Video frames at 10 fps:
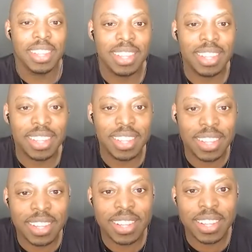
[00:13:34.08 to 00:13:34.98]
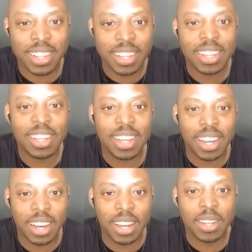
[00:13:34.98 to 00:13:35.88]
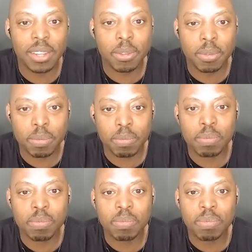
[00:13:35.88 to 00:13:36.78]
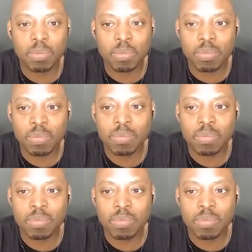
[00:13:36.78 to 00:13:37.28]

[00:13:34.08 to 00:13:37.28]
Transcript: (silent)